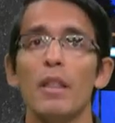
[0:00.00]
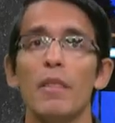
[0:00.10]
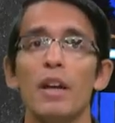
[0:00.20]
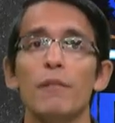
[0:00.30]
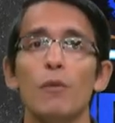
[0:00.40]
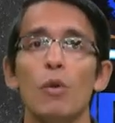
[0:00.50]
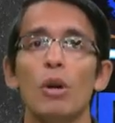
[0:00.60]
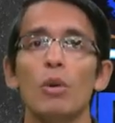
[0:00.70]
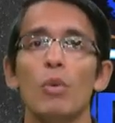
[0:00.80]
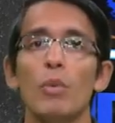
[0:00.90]

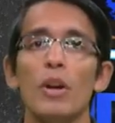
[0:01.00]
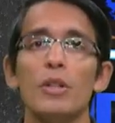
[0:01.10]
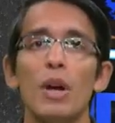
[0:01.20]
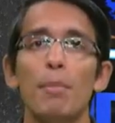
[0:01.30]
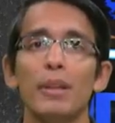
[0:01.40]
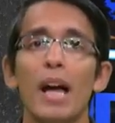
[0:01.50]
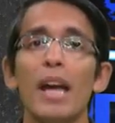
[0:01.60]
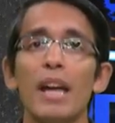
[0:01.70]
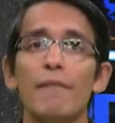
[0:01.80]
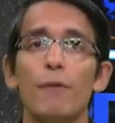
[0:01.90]
Therefore, we want to
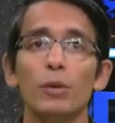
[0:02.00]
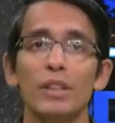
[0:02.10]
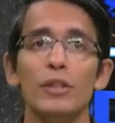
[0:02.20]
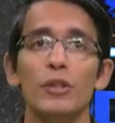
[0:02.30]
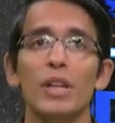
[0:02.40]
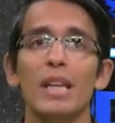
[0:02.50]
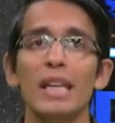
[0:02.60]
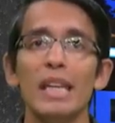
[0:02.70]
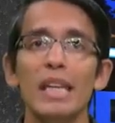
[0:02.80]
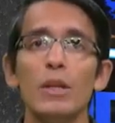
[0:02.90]
apply a voltage
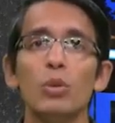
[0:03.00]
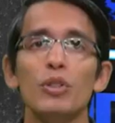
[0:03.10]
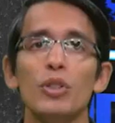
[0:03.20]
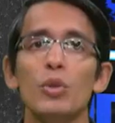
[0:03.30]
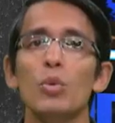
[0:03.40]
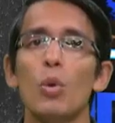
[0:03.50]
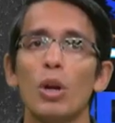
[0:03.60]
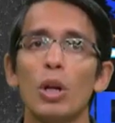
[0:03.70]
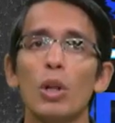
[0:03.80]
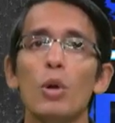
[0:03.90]
equal to
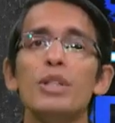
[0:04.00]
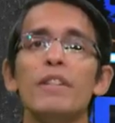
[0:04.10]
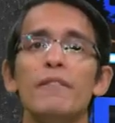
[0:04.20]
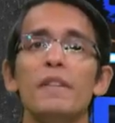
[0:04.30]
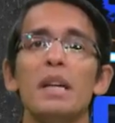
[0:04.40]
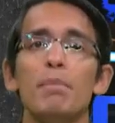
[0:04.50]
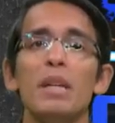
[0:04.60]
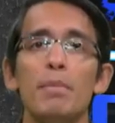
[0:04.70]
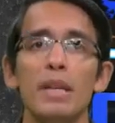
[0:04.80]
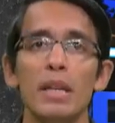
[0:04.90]
or close to
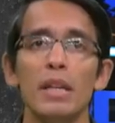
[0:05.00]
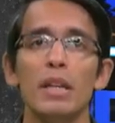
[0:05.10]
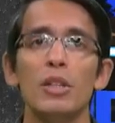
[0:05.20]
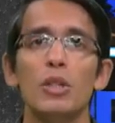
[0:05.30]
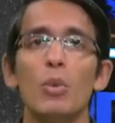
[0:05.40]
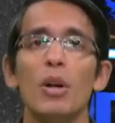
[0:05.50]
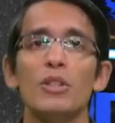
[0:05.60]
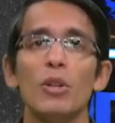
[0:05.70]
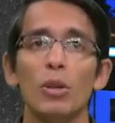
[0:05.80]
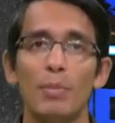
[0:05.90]
Vmpp to our
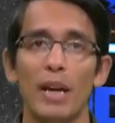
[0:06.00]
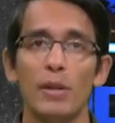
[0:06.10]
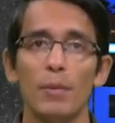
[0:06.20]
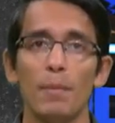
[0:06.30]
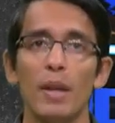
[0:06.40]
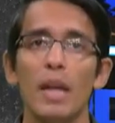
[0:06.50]
solar panel.